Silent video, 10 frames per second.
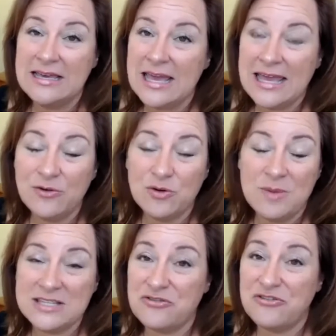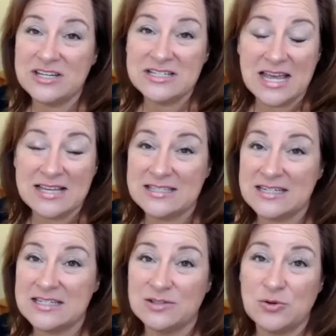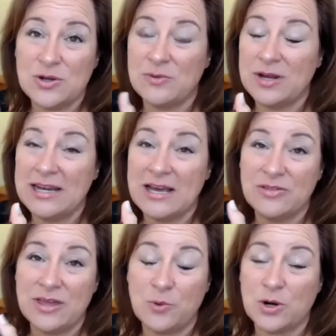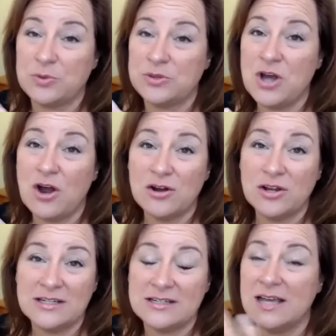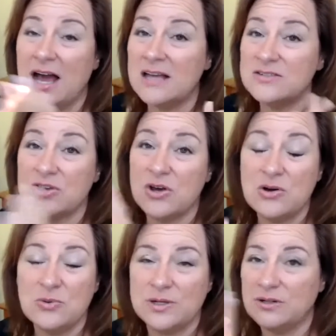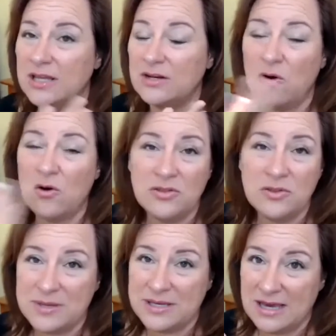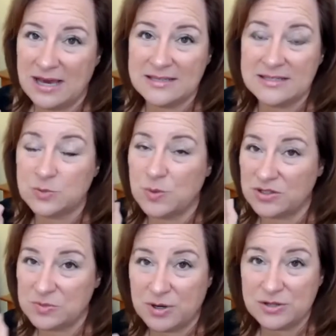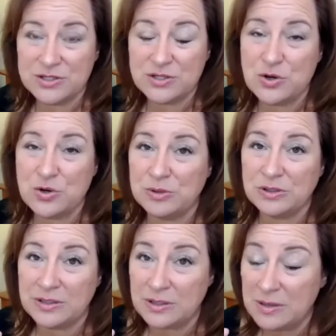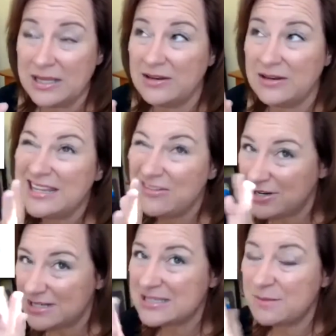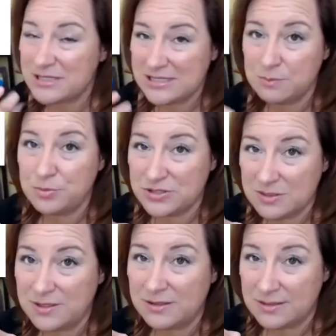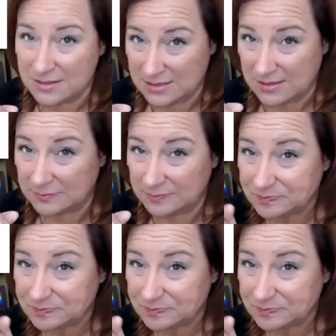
Ingram has a fantastic deal going right now. They work with Target and Costco and all the big guys, as well as Barnes and Noble, and even to some extent Books A Million still,